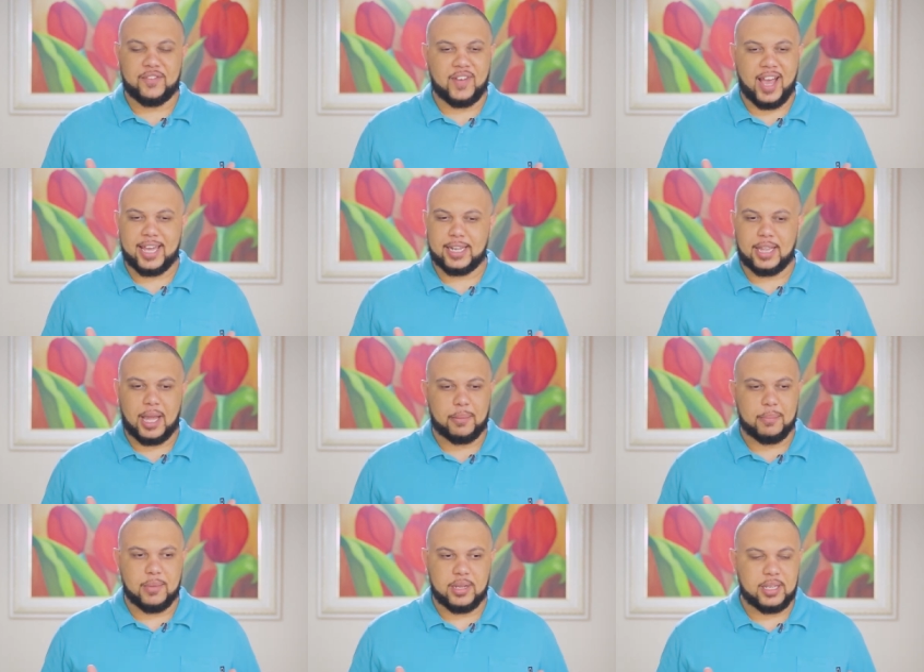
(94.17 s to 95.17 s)
If I had a lot
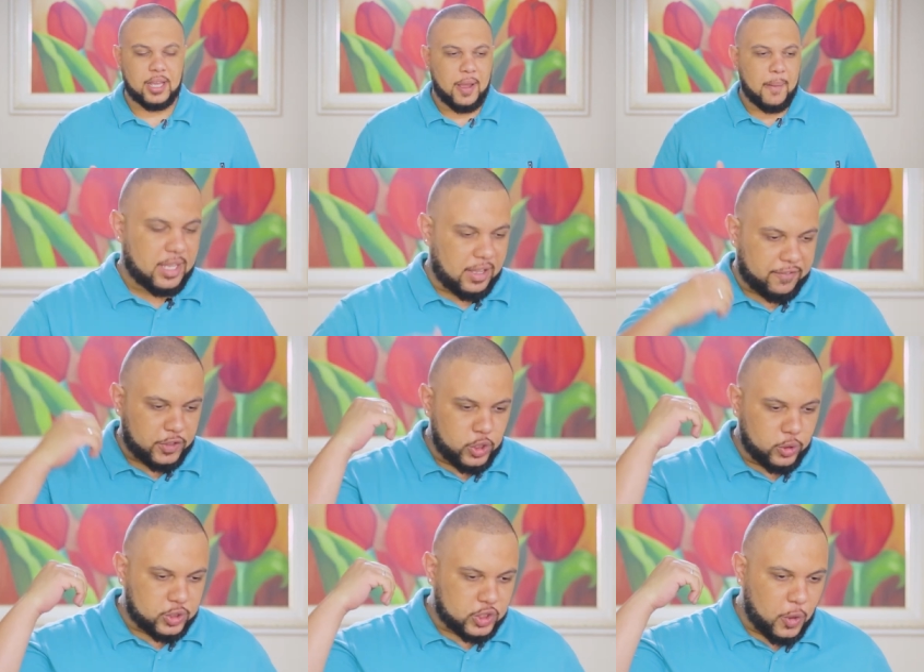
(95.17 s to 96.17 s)
of money, if
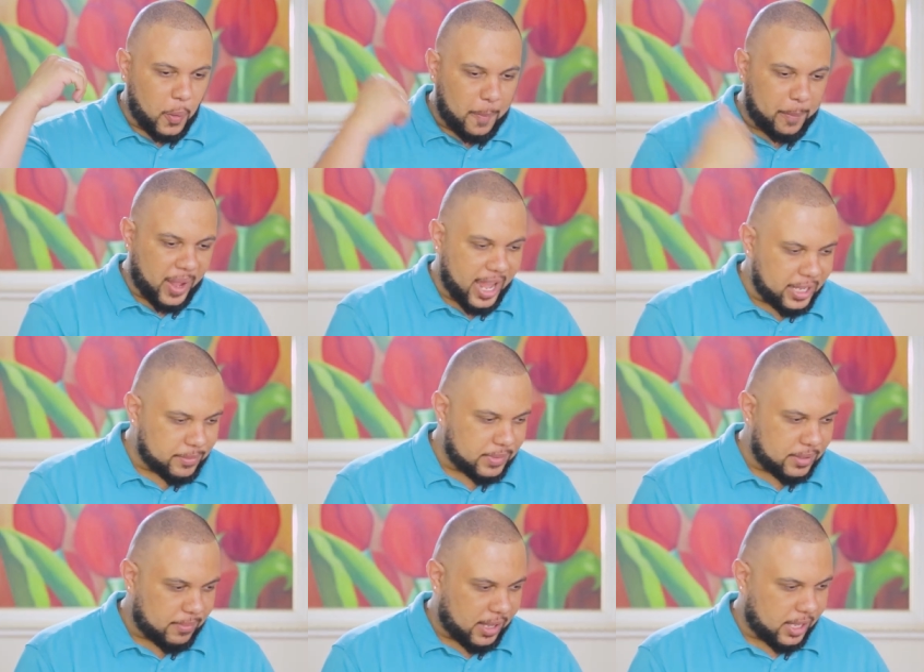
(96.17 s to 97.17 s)
YouTube paid
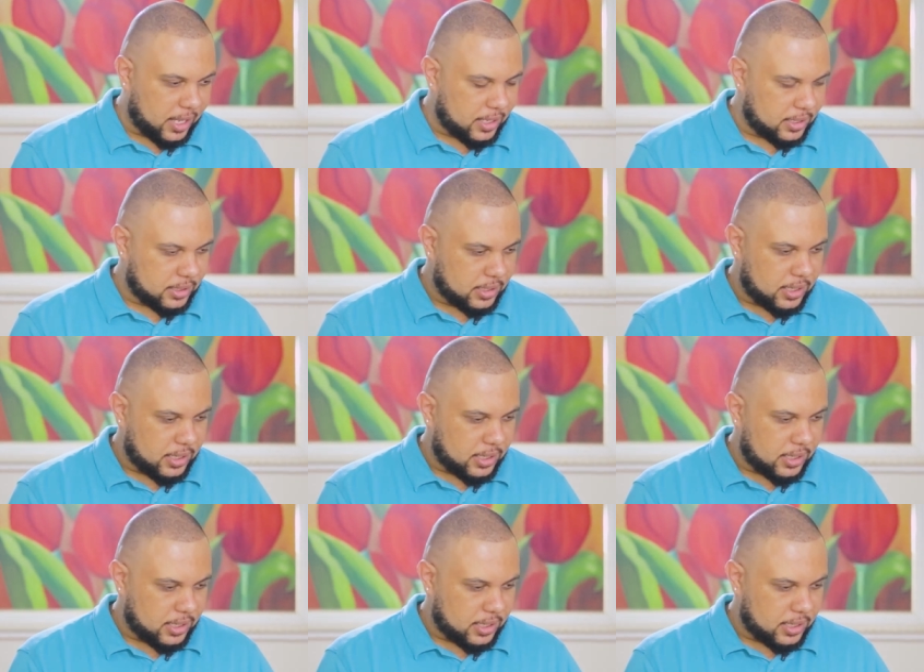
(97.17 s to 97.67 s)
me, man,